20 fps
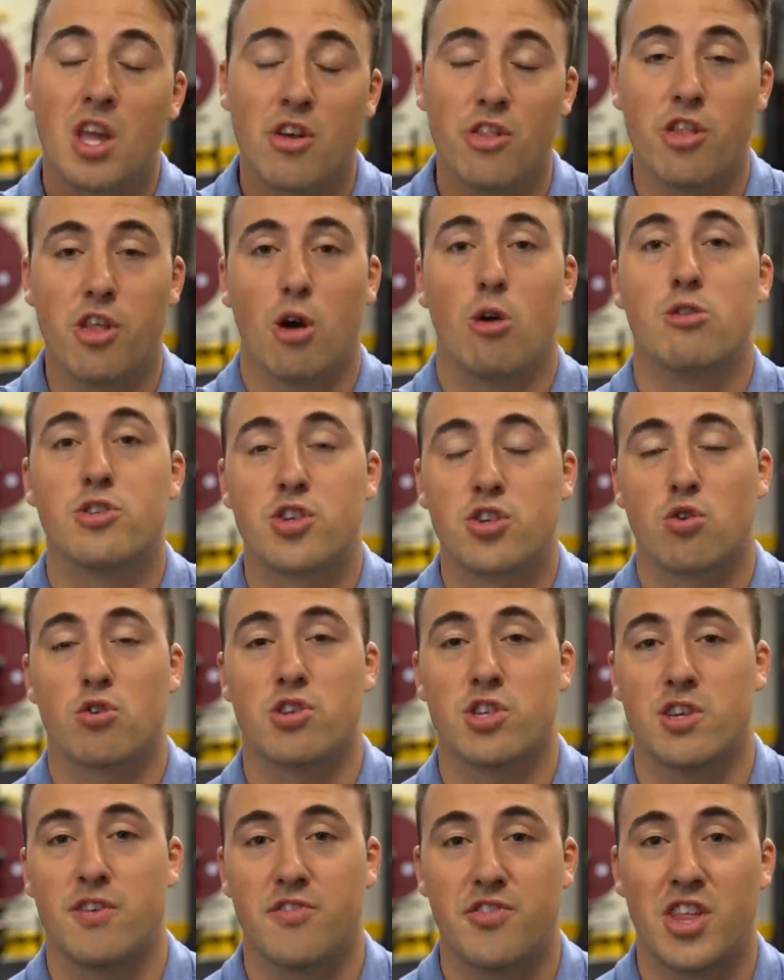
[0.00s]
those
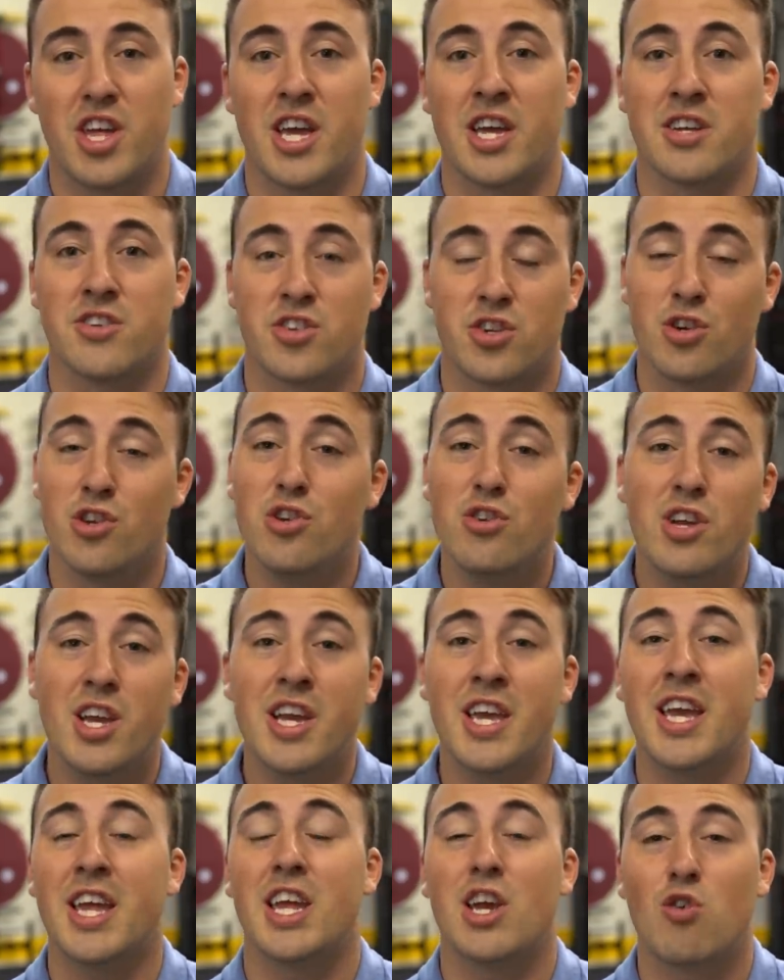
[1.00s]
sorts of things. So you
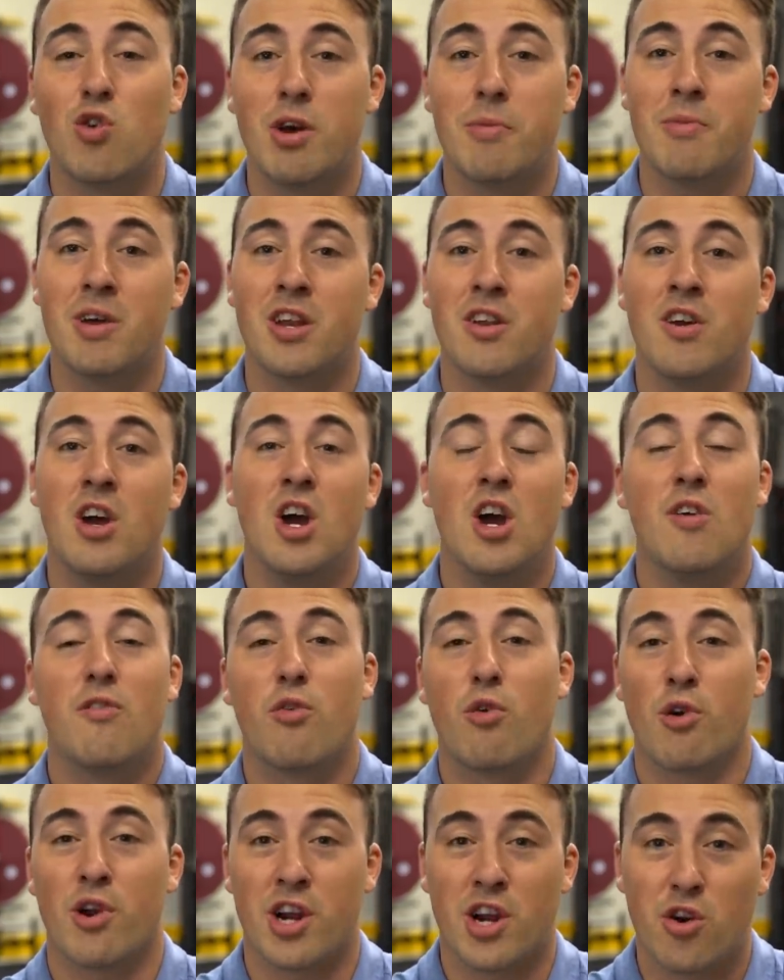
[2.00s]
can get equipment
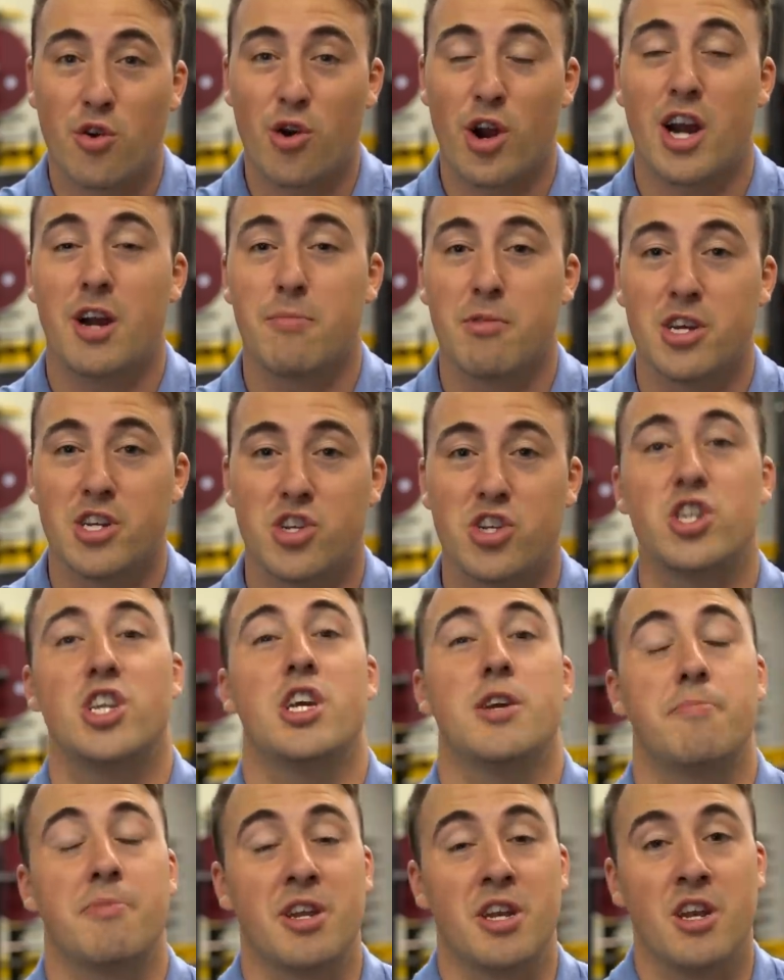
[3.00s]
for incredibly
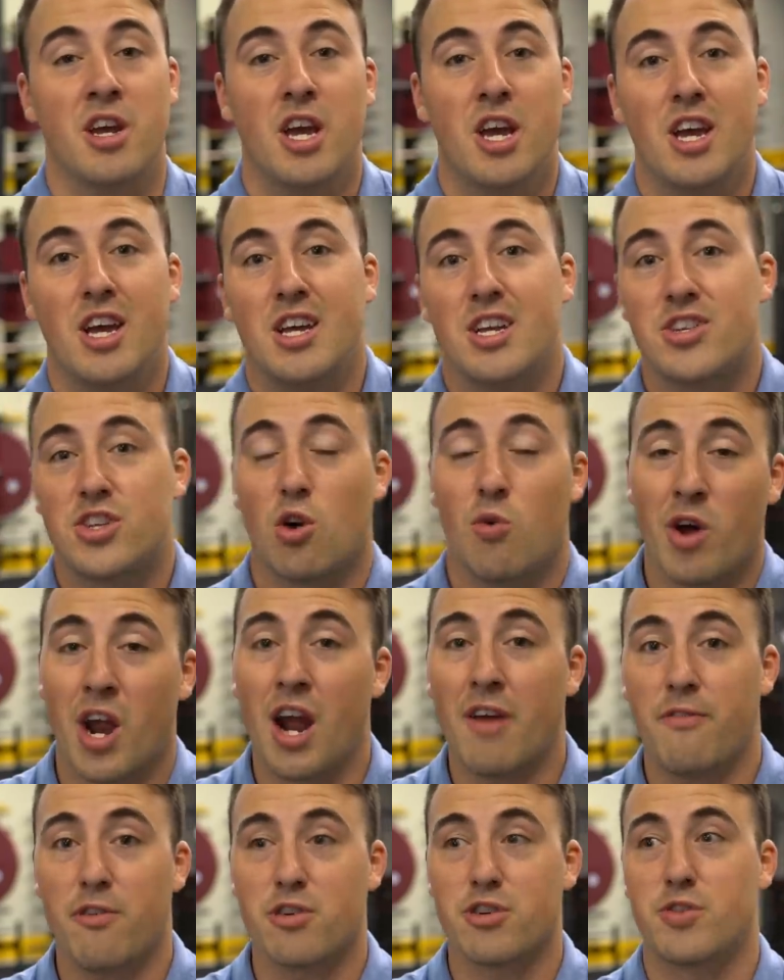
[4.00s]
cheap. And so when
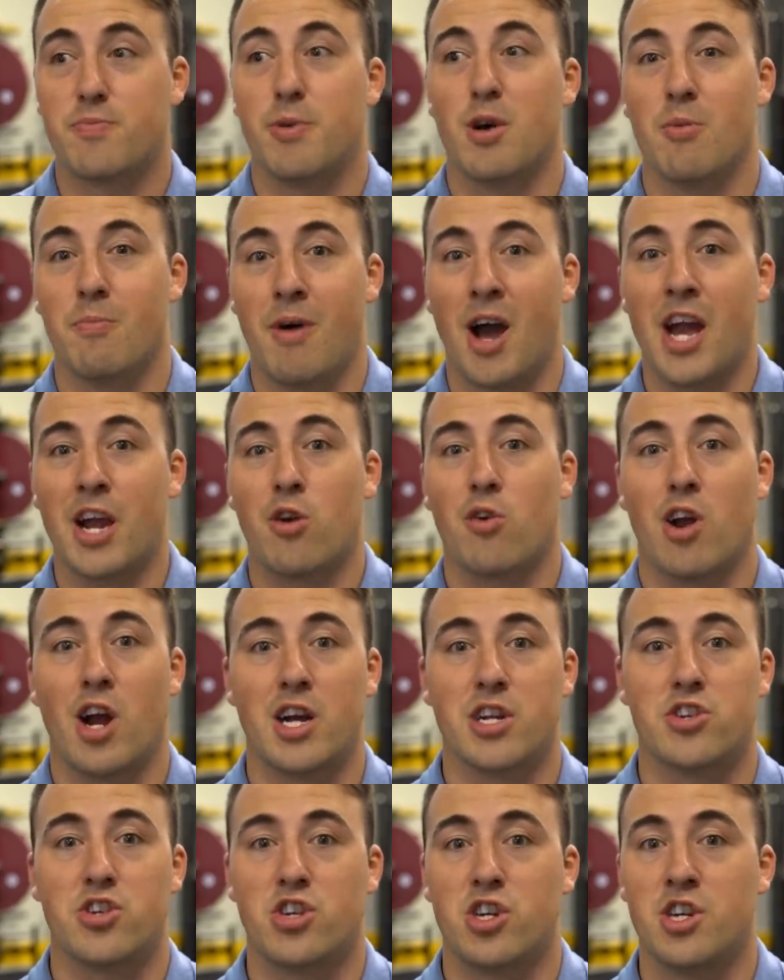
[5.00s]
I first built my
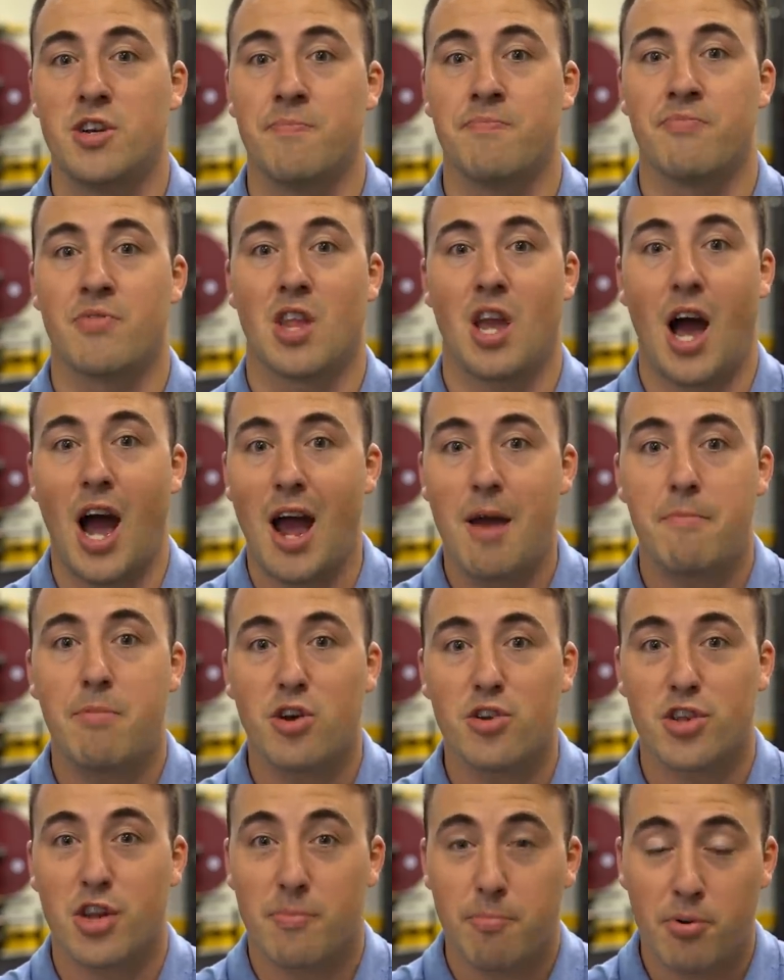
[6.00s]
garage gym, I
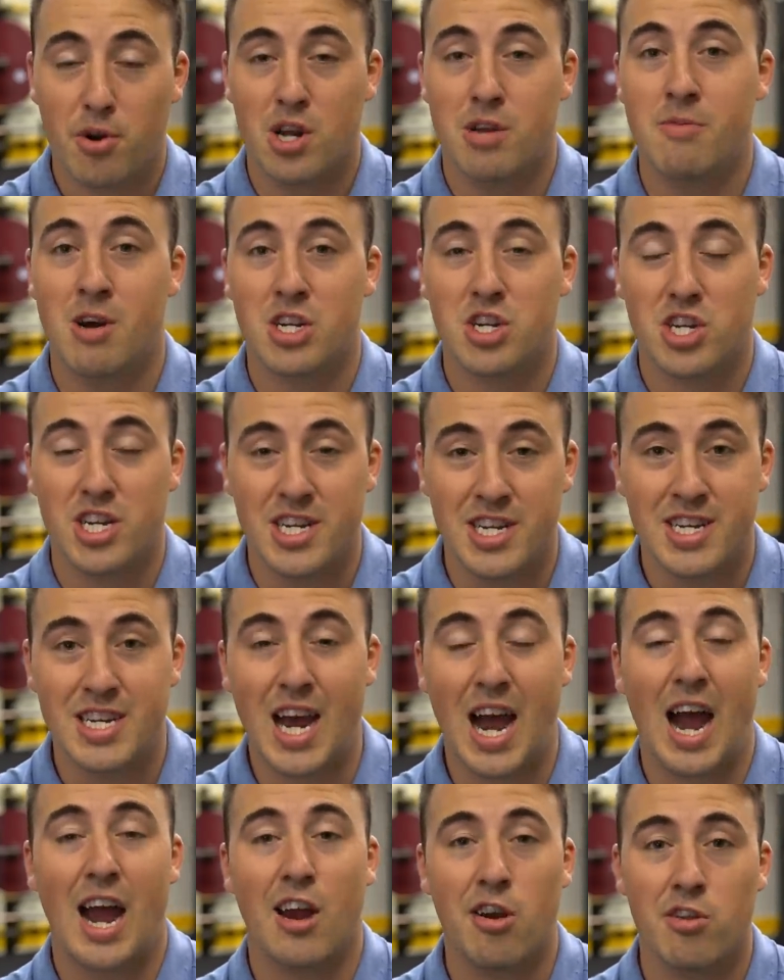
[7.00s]
built it pretty much
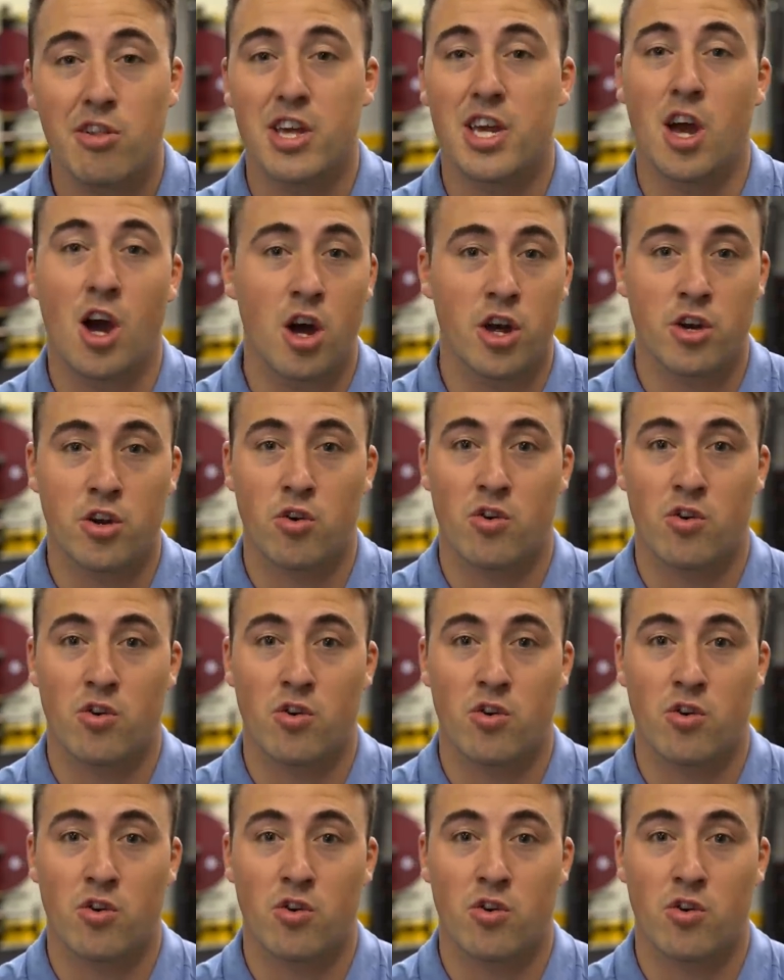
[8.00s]
entirely on